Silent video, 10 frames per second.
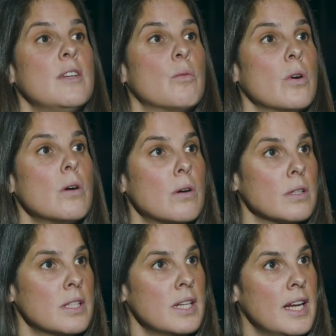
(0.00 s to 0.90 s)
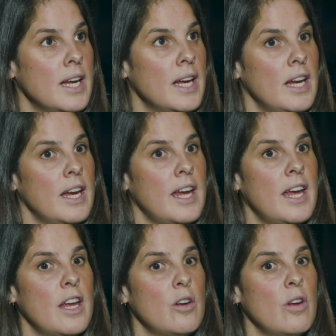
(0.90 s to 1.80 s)
world
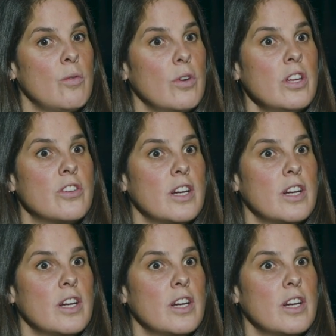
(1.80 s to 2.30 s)
and really tried